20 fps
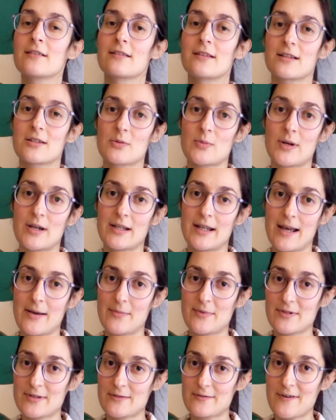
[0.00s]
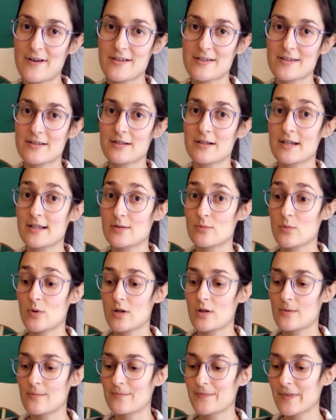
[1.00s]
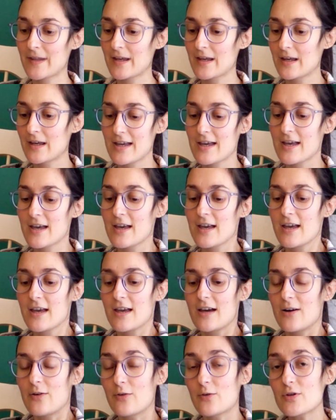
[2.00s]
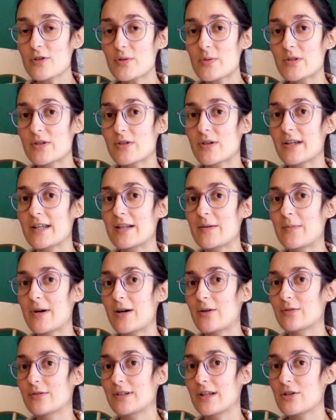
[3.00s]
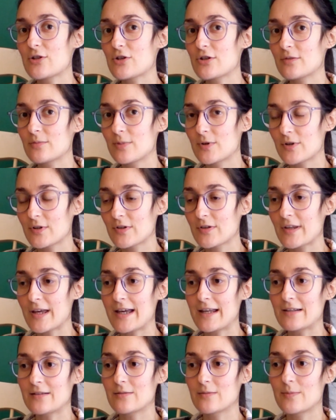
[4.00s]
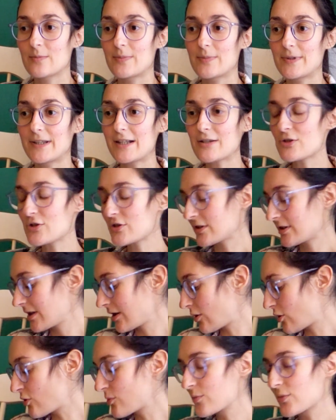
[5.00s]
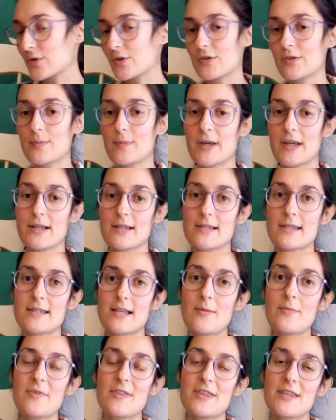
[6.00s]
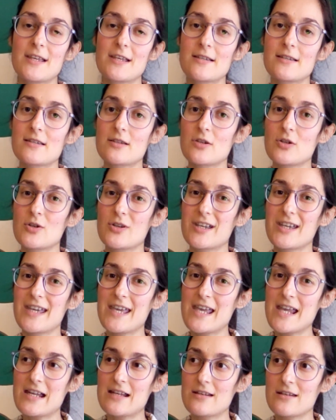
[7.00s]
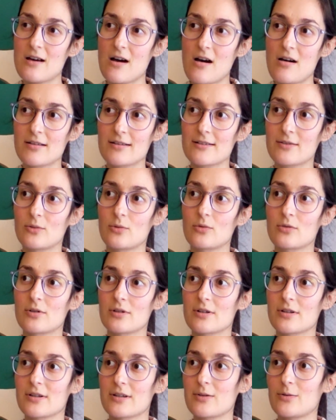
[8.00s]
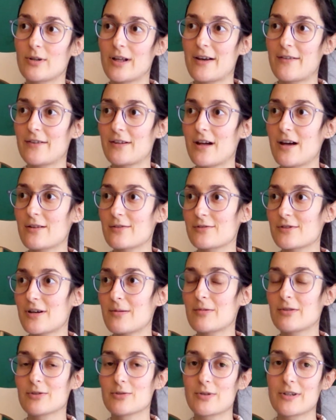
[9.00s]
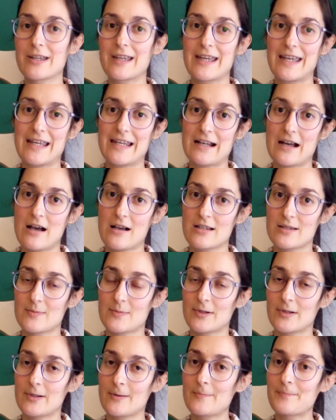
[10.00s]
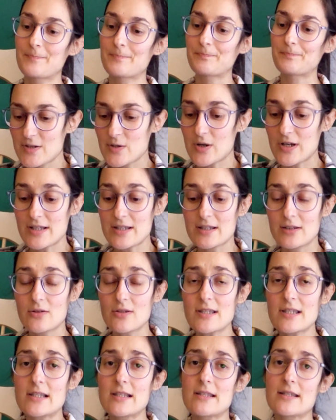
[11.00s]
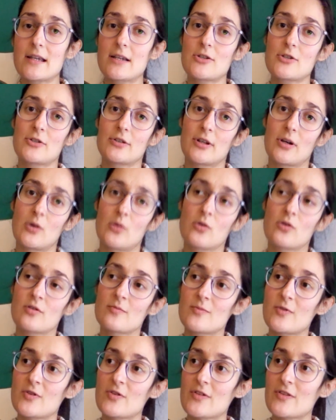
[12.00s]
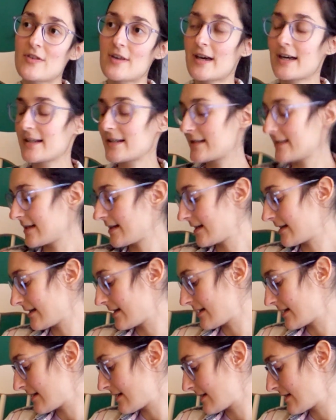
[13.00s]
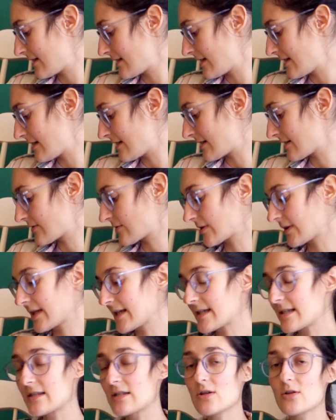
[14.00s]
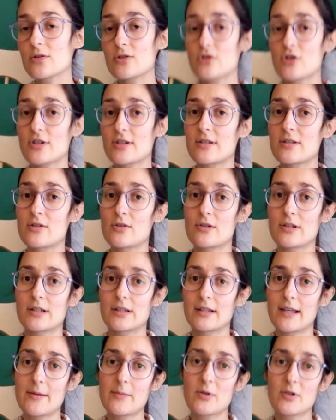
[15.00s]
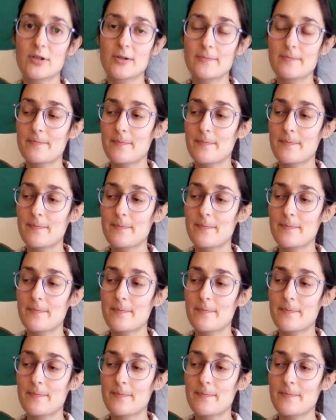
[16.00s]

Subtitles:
That's why it happens faster as well. Of course, we're talking about natural birth and potentially home birth, because some things you cannot, or you'll have a lot of trouble doing in a hospital. So oxytocin is actually a hormone that is released not just during labor.